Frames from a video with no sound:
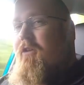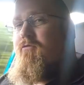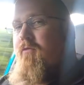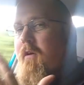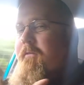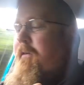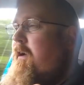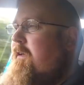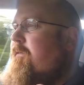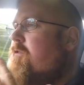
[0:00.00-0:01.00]

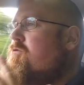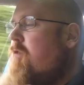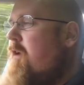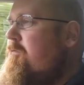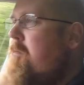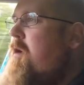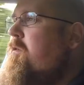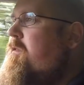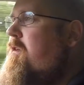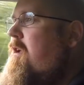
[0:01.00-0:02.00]
5 drive
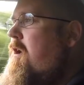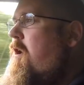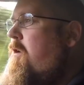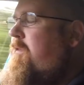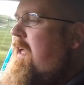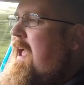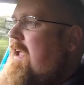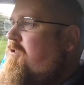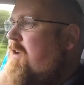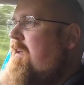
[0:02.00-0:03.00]
modes on the
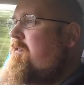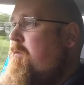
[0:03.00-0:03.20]
HS.